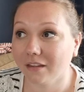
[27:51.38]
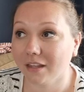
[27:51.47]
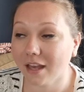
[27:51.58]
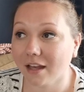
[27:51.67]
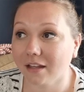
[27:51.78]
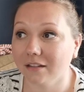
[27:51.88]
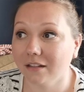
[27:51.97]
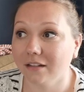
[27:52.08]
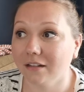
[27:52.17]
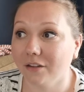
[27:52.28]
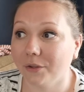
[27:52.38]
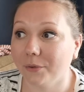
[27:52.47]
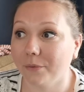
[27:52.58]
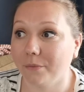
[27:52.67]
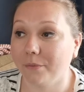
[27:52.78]
yeah,
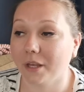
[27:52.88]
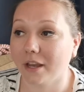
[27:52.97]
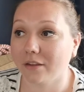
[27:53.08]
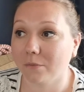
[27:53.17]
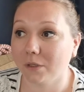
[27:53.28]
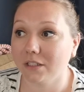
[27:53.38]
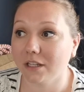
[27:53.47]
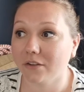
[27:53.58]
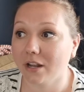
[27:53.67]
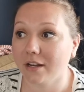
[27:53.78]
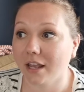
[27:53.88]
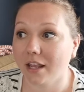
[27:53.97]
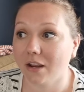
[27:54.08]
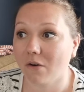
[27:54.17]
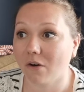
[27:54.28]
we either read together at
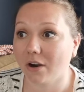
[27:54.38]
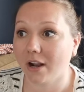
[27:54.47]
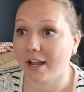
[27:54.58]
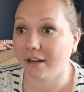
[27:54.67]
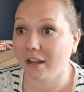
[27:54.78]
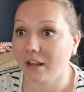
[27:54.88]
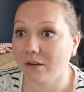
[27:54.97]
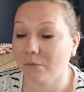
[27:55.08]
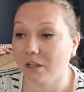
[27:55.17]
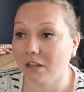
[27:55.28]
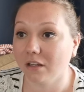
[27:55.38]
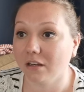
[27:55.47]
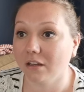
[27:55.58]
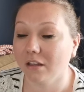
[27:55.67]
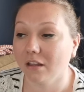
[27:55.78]
night or I knit and
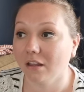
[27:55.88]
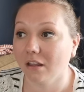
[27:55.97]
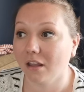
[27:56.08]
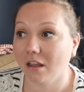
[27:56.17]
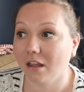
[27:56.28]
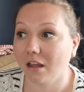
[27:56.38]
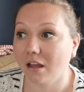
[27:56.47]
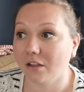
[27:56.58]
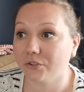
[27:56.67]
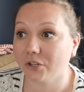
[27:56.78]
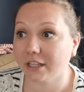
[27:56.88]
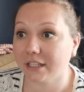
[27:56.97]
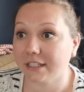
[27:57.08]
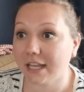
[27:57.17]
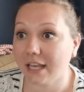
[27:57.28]
read during
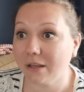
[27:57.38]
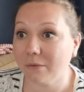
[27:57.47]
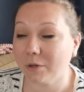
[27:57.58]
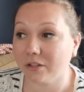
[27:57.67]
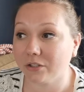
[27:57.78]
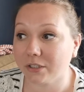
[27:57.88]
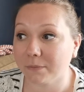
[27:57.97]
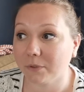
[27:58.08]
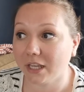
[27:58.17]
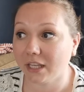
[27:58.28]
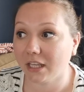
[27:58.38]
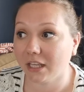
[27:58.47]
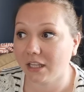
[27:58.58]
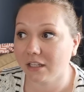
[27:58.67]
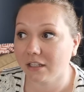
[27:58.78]
the day when they're just
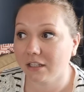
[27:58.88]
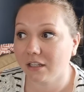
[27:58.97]
playing.